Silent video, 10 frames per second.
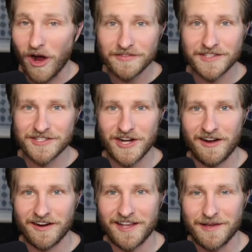but we're
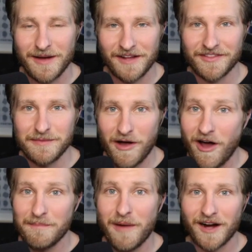often talking about
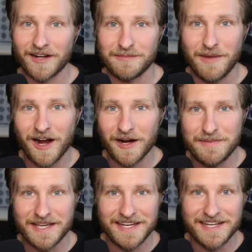them on Mock the
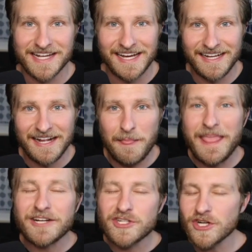Mock because
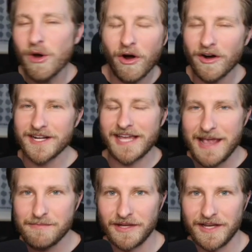it's so hard to
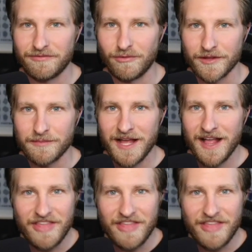game plan for them.